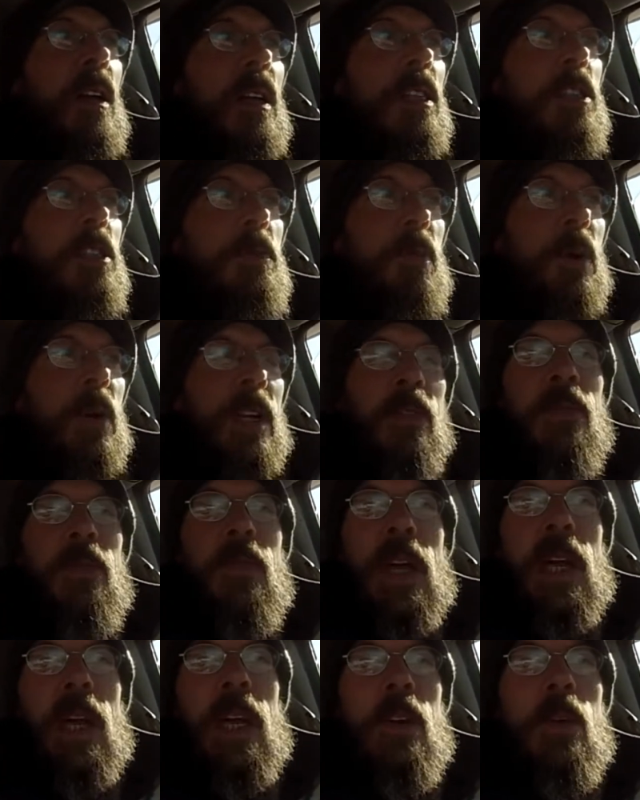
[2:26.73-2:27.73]
spring
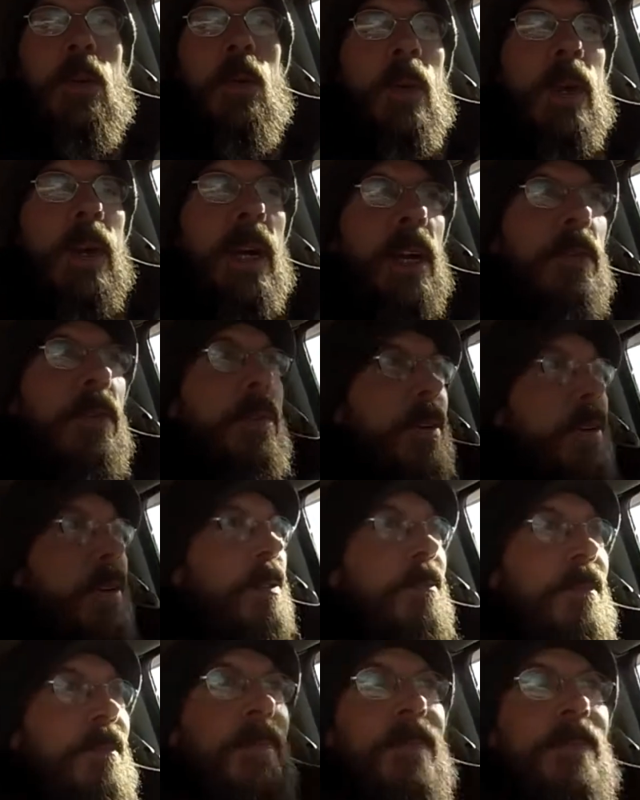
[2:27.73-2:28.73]
fed or whatever,
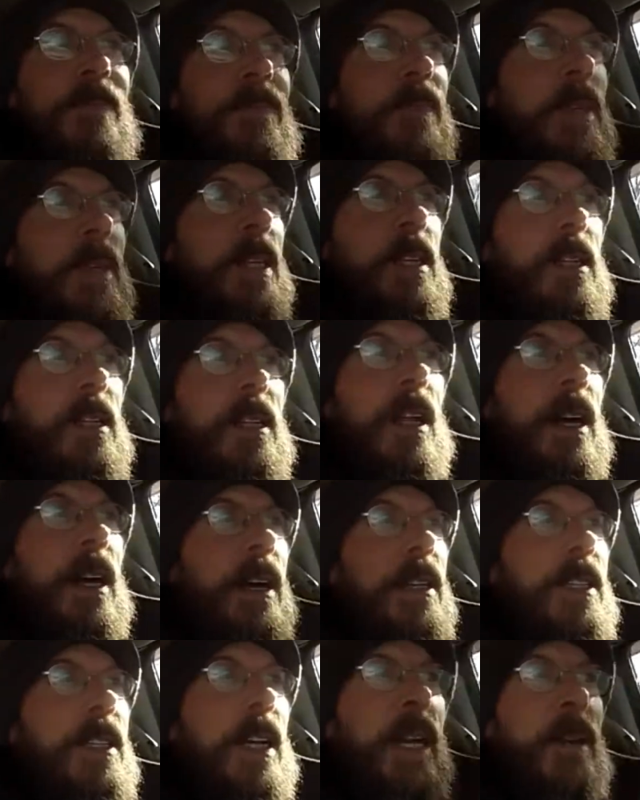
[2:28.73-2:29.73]
a lot
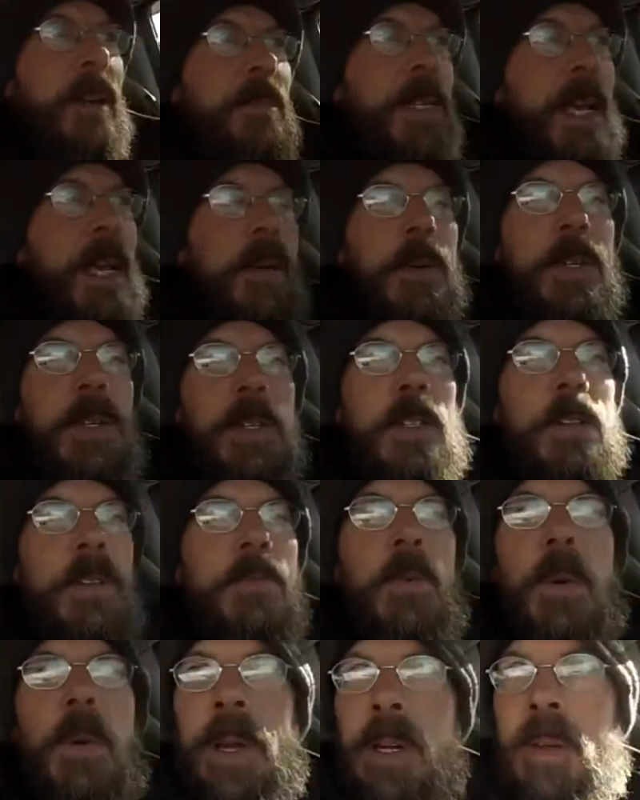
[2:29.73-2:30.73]
of times I would just
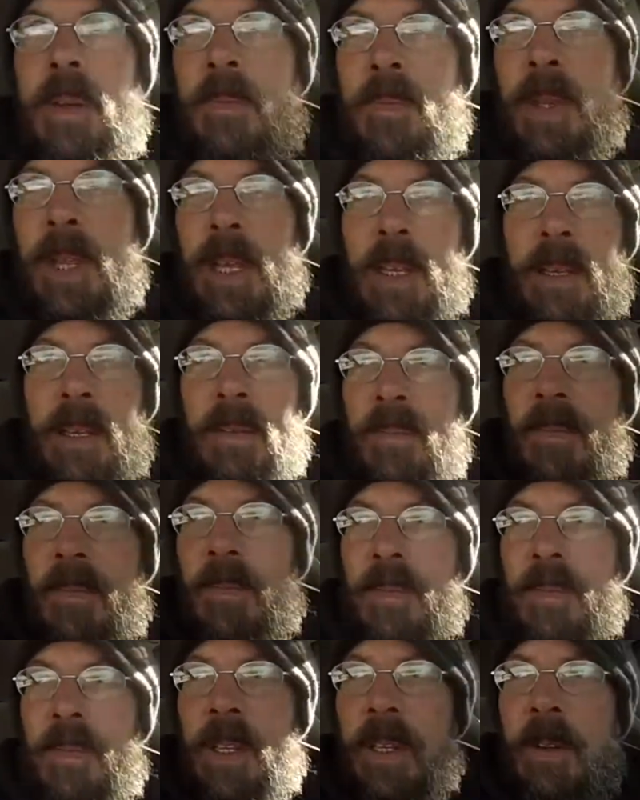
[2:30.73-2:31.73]
avoid them. They,
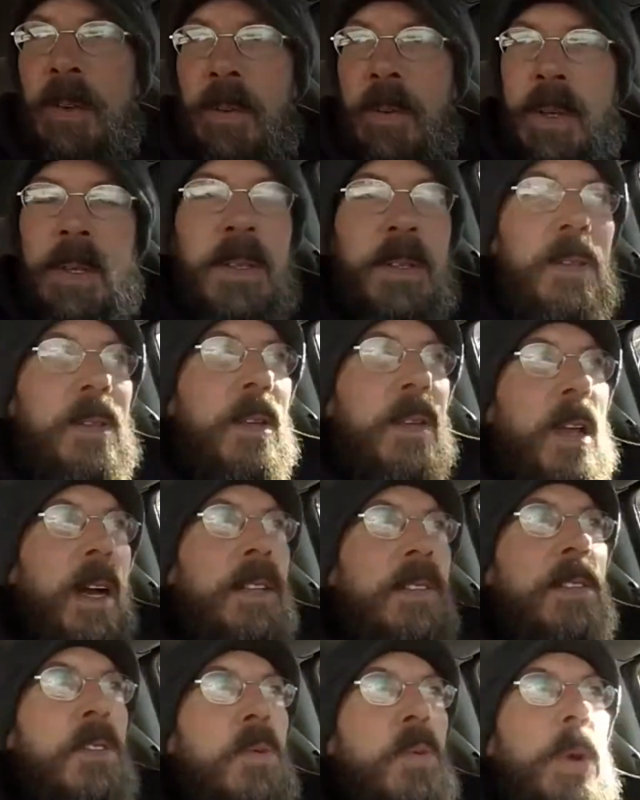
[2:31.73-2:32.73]
it
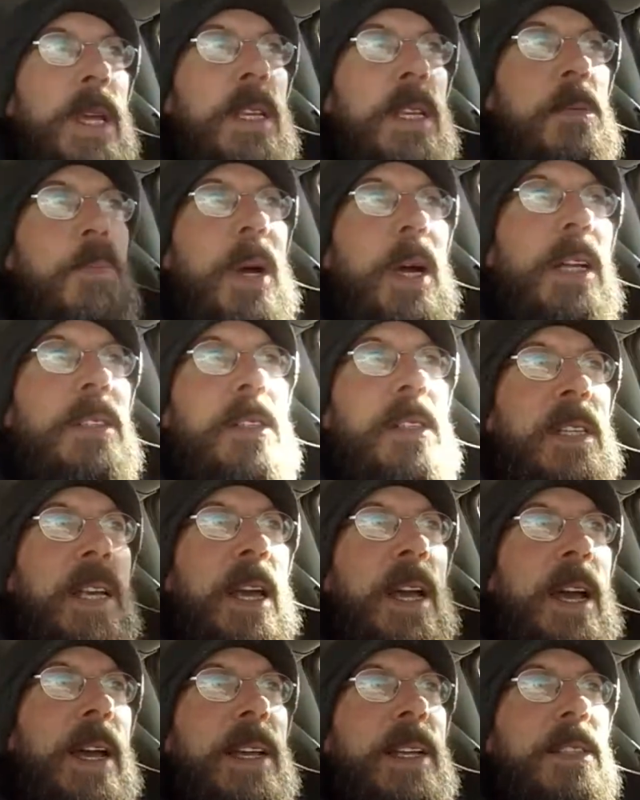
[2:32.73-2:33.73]
causes weak spots in the
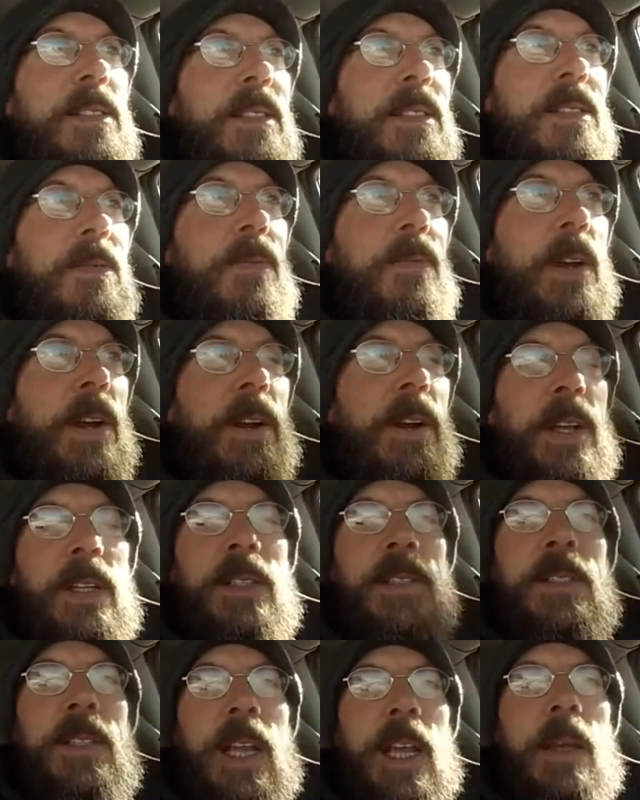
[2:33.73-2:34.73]
ice. It's very
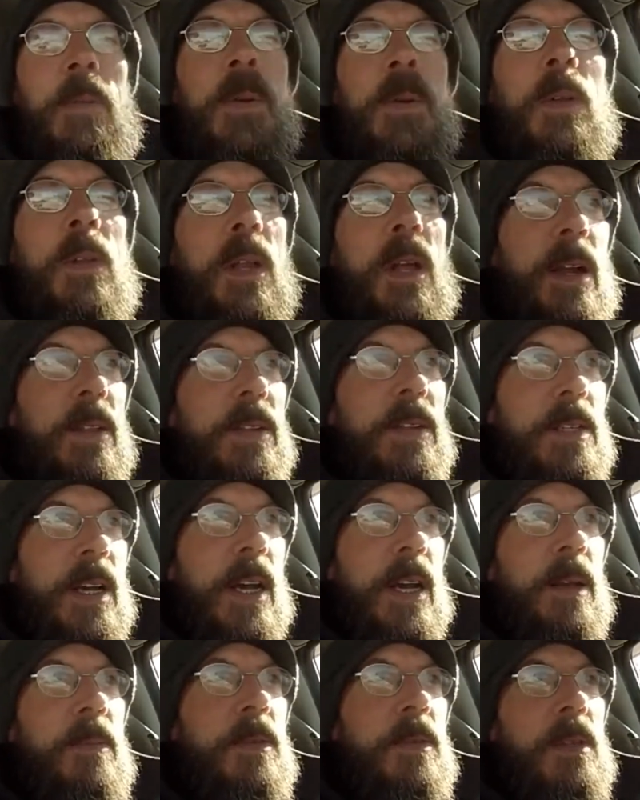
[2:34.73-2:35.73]
unstable a lot of the
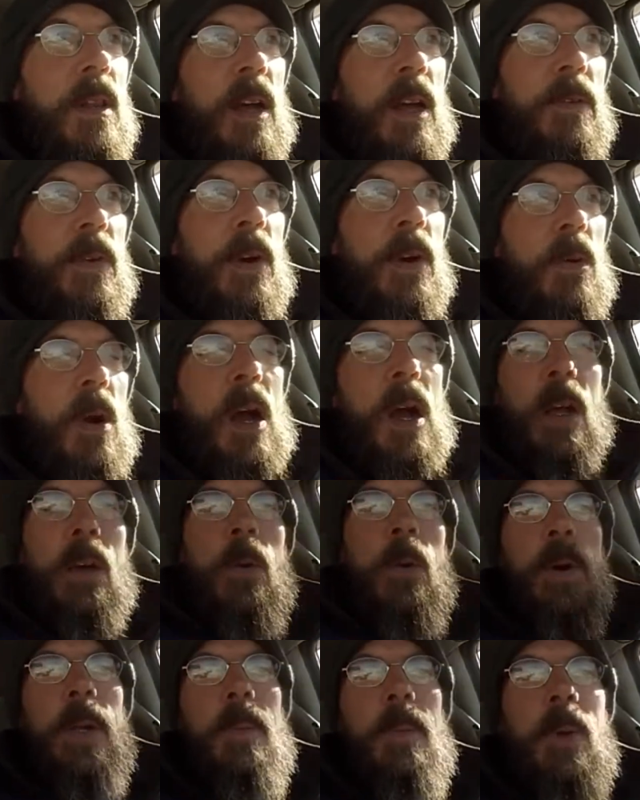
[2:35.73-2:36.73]
times. A lot of our rock
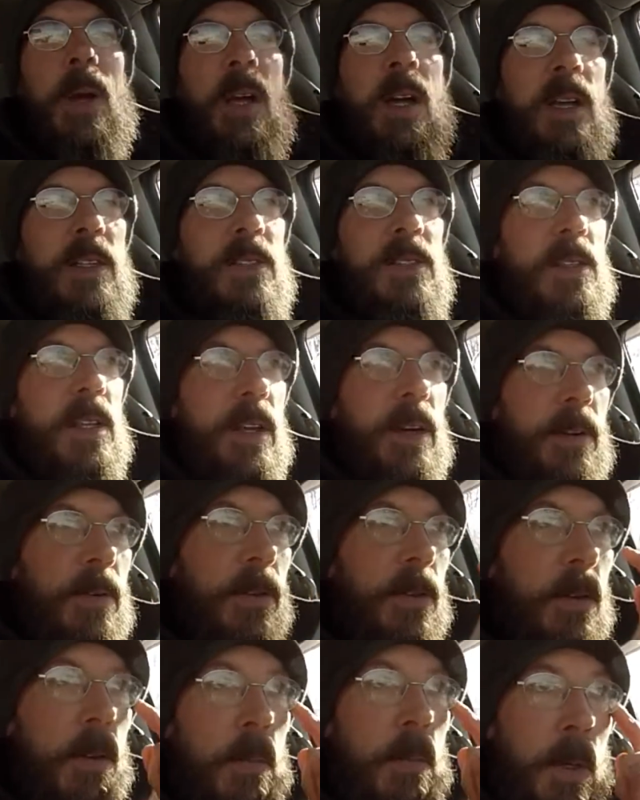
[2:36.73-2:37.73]
quarry ponds
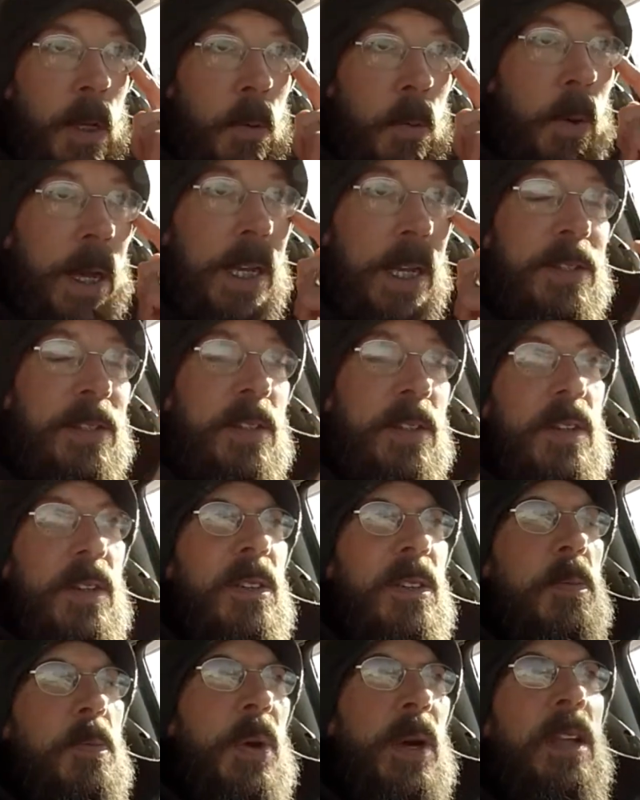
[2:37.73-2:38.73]
here through the Midwest
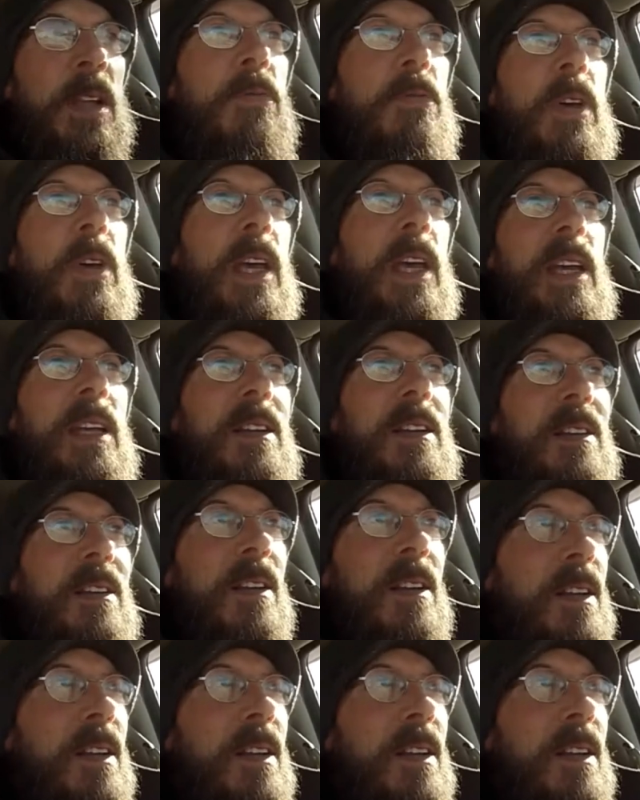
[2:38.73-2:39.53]
are spring fed